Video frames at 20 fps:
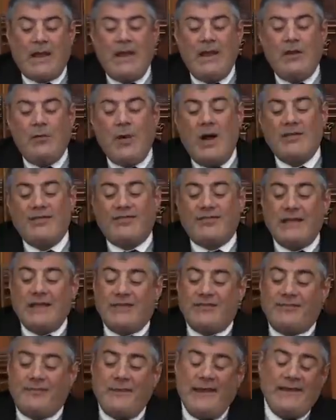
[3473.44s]
I once
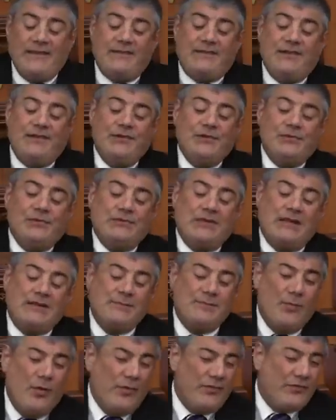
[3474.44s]
explained to you
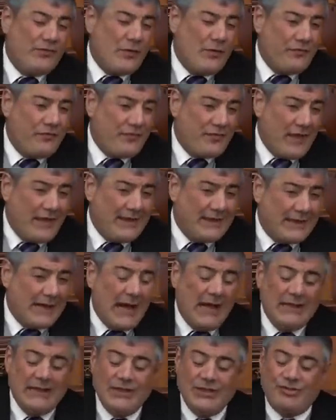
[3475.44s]
that most of
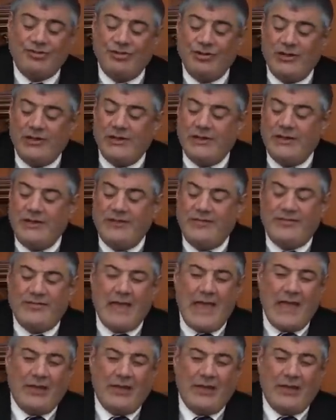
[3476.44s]
psychology is